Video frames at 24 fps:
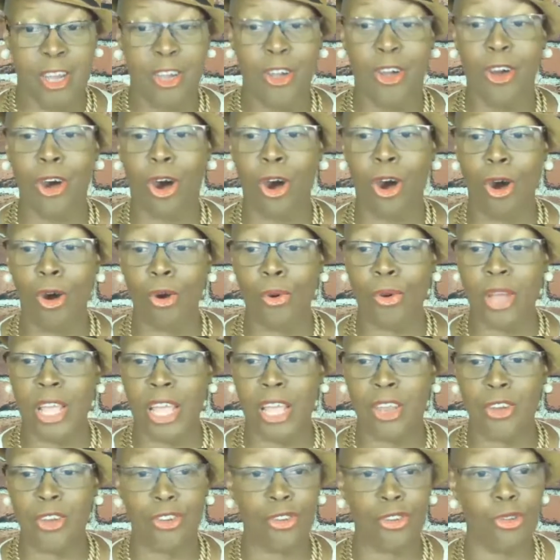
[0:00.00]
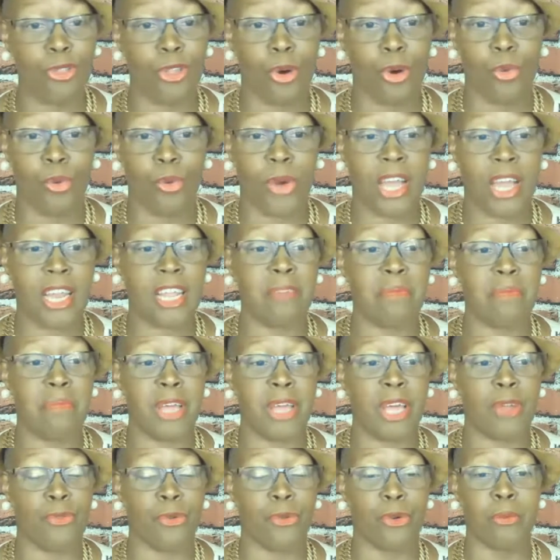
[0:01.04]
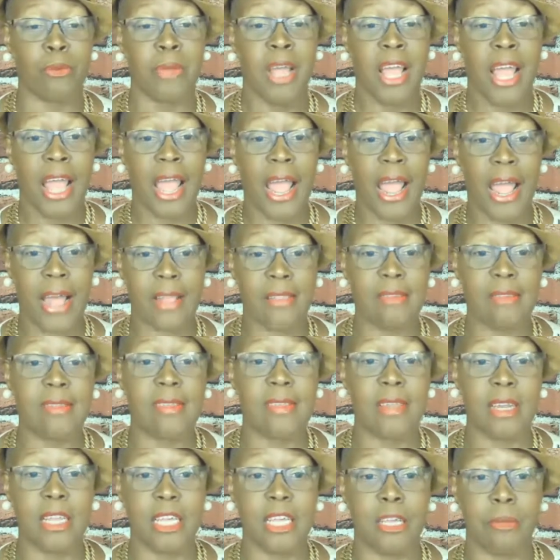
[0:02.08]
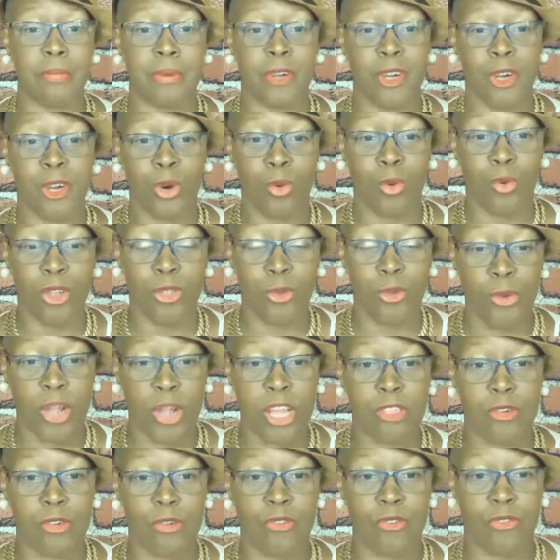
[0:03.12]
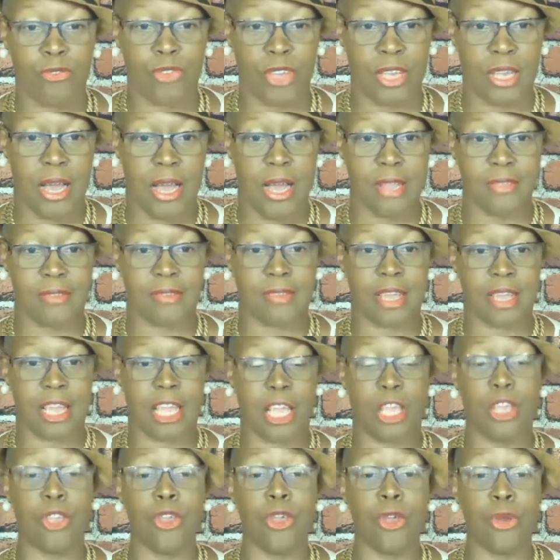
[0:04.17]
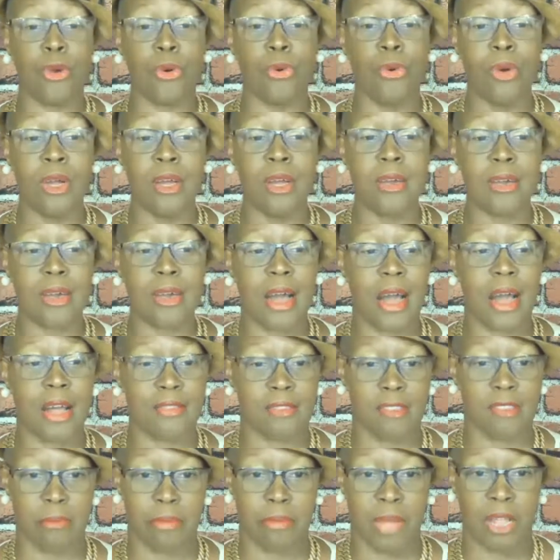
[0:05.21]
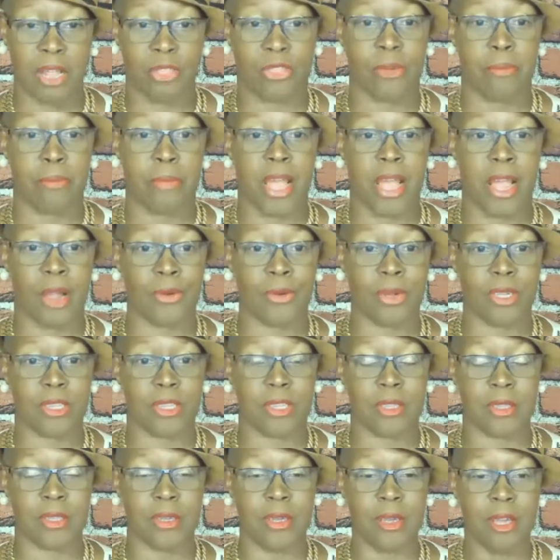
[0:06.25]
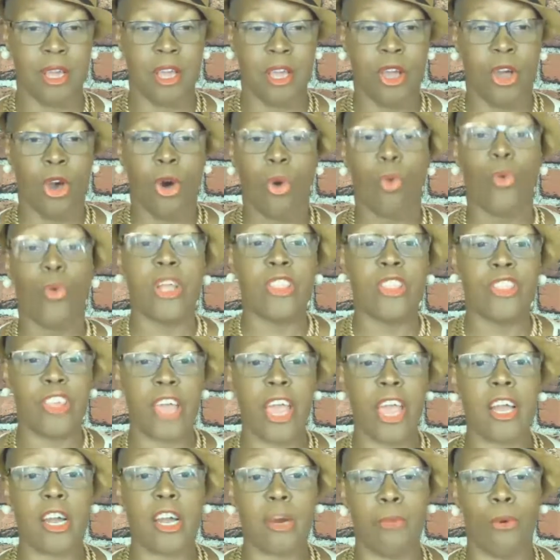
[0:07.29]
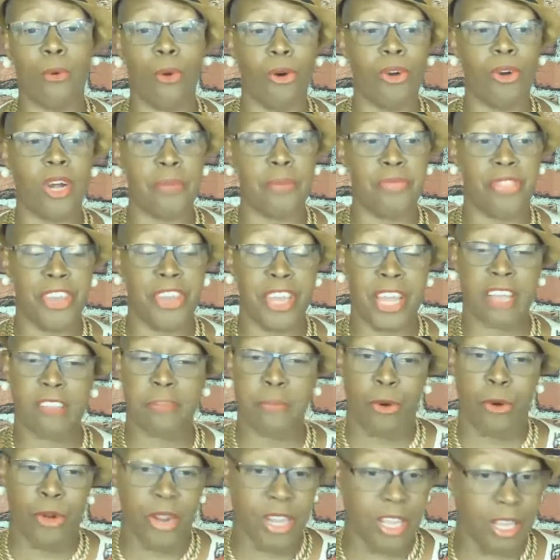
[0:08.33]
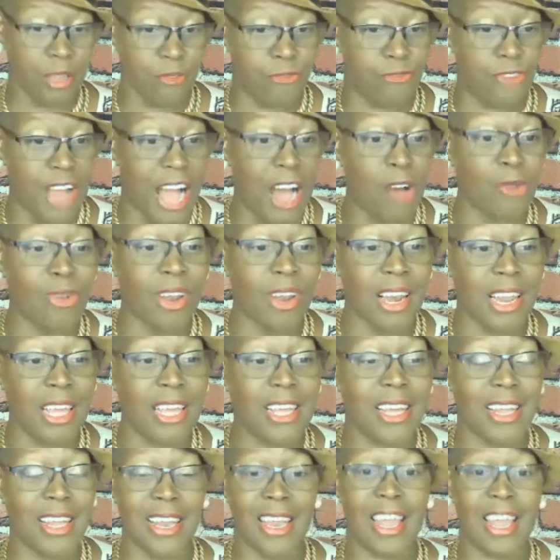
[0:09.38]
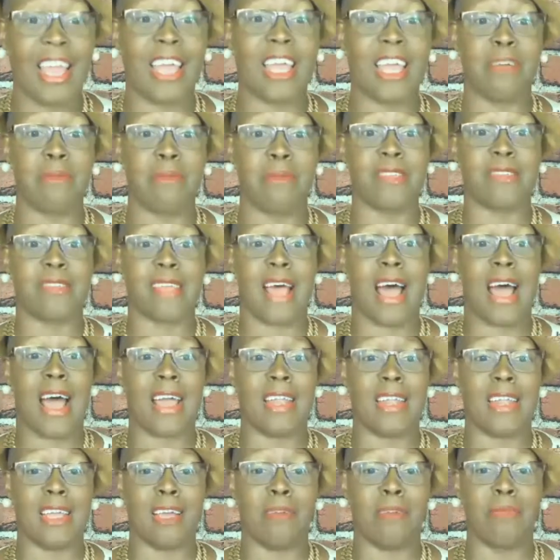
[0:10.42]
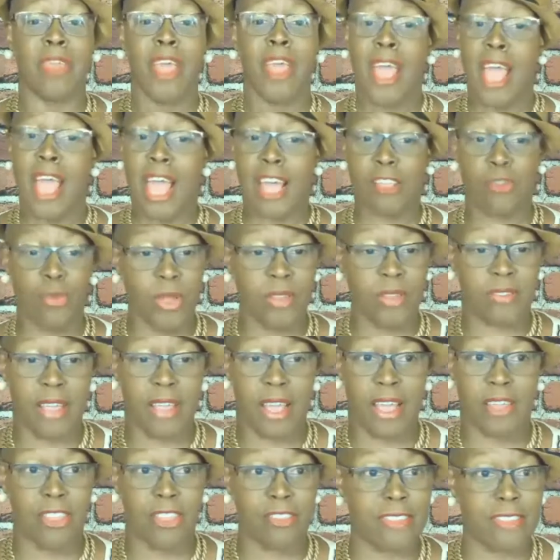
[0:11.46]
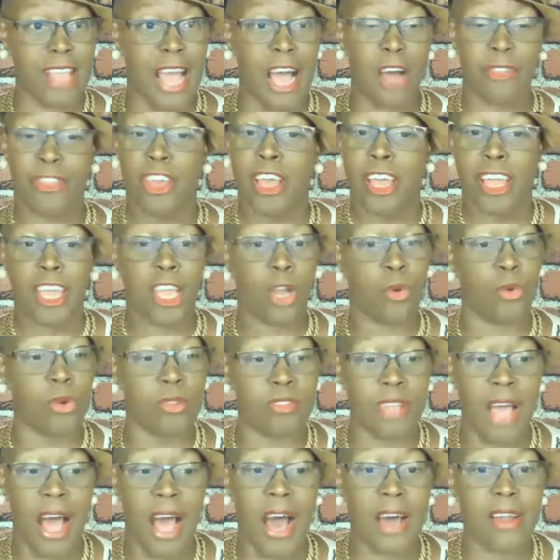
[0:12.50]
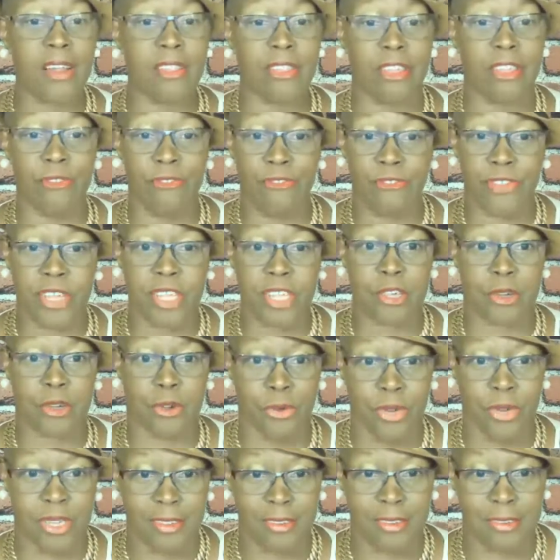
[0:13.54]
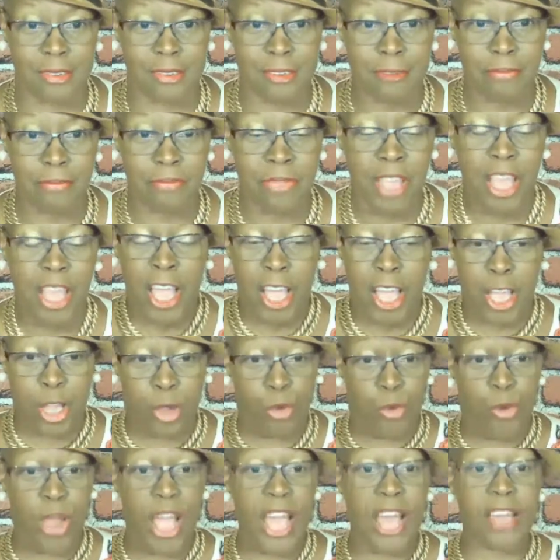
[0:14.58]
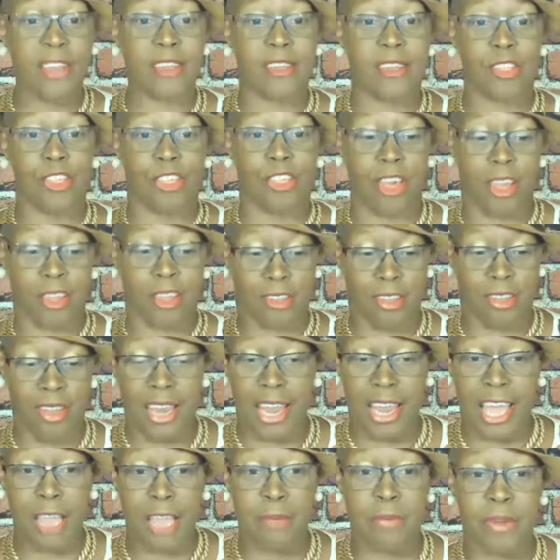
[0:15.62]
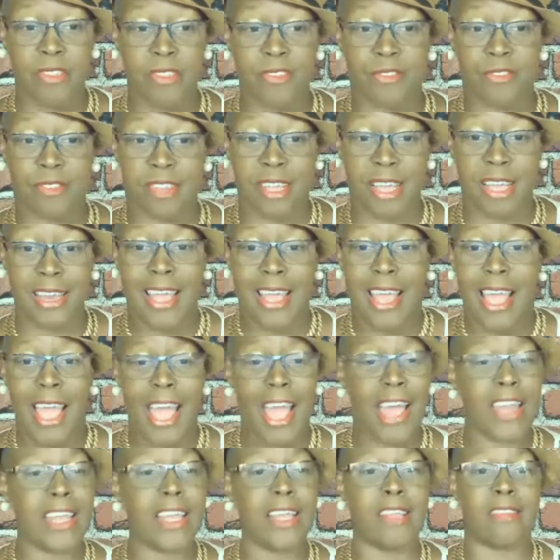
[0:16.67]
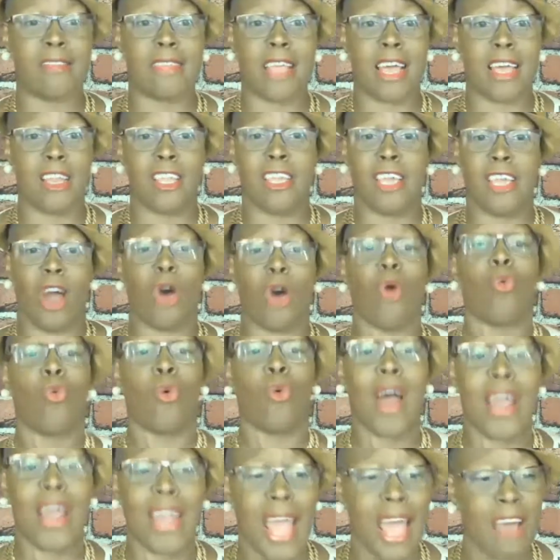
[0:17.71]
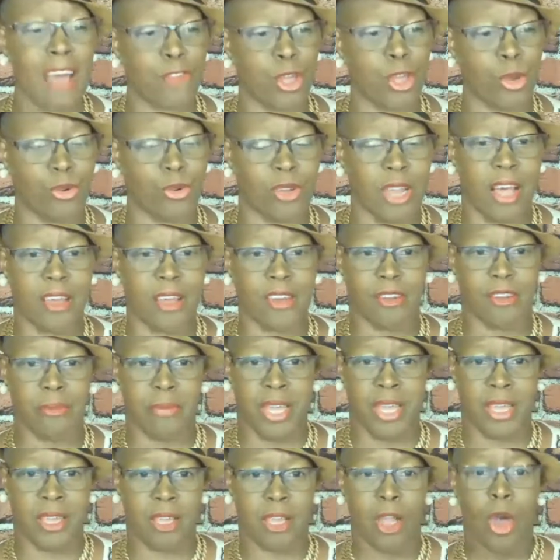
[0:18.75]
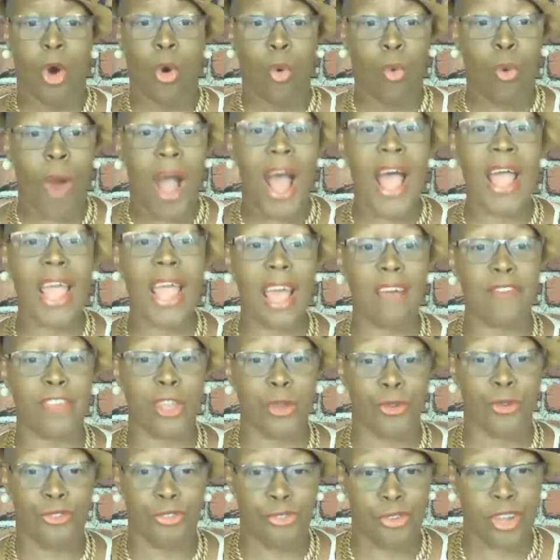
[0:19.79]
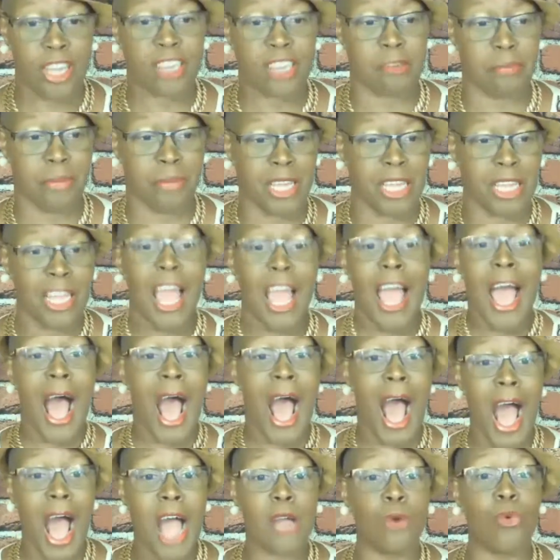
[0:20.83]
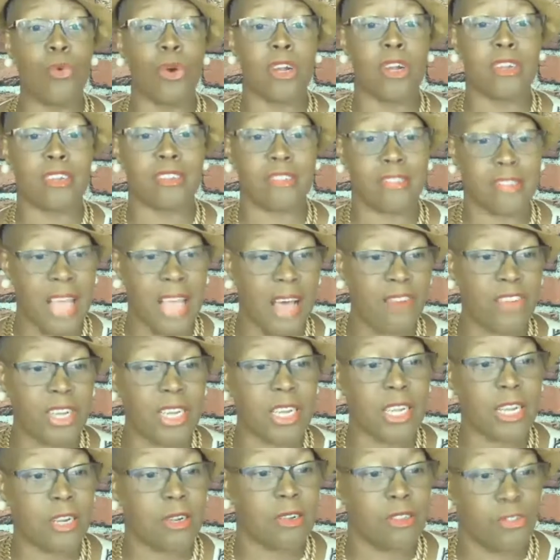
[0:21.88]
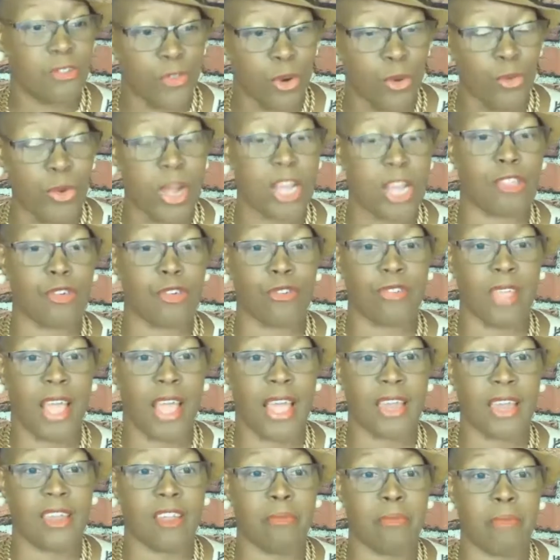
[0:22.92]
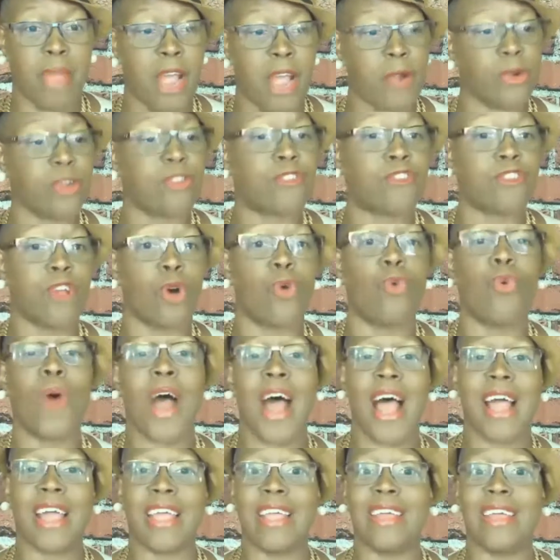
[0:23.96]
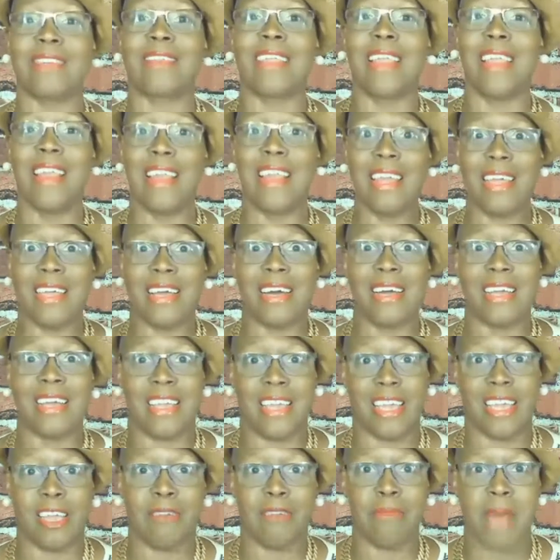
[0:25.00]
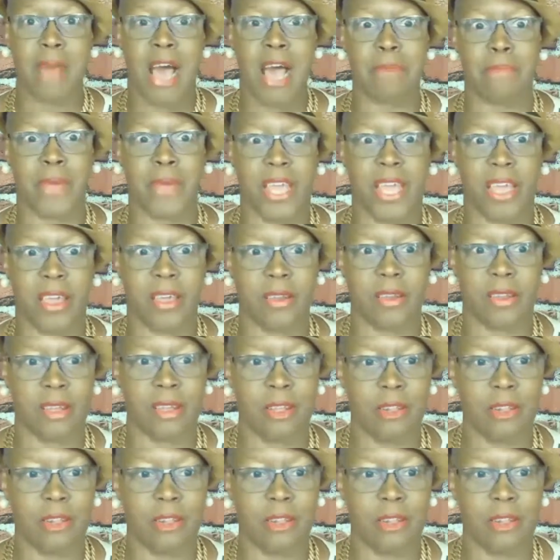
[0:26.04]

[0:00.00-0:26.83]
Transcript: Go into the wedding bedroom and sleep with Rachel's fiance. You consummate the marriage." When Jacob woke up the next morning and found Leah laying beside him, as we say in the South, he was hotter than fish grease. He ran to Laban's tent and he said, "Yo, what have you done to me? Why have you tricked me? I worked 7 years for Rachel's hand in marriage, so why is Leah in my bed?"